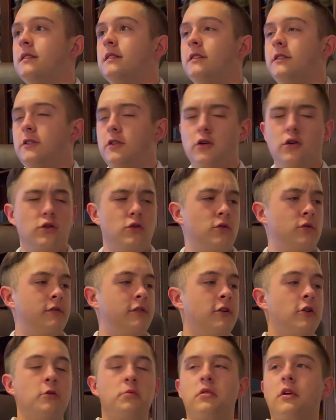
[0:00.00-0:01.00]
No,
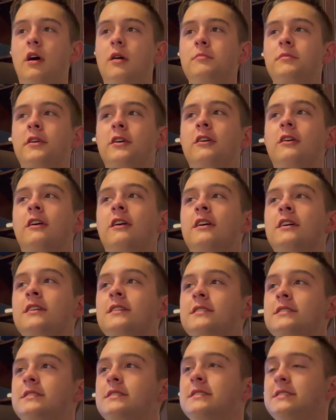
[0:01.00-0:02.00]
no problem at all.
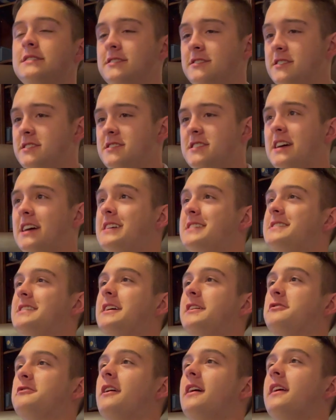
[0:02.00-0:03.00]
Just take a
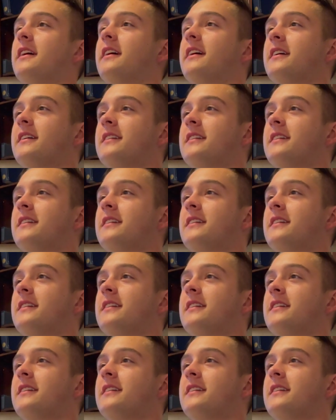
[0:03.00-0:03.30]
seat right here.